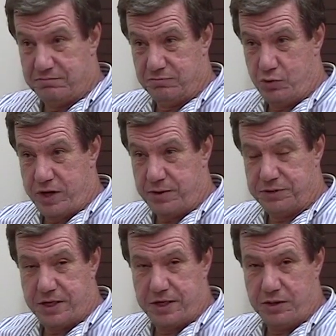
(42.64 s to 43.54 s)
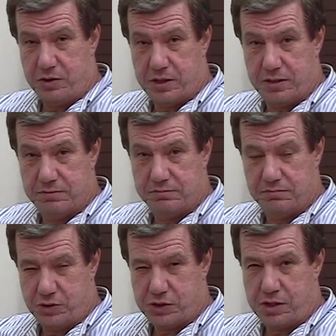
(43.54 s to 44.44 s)
Way upstate New York,
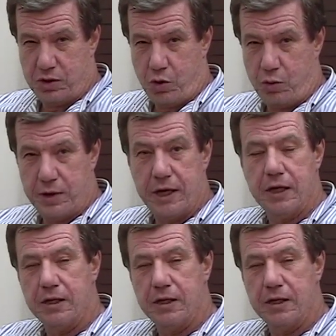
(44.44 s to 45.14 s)
mostly in Albany.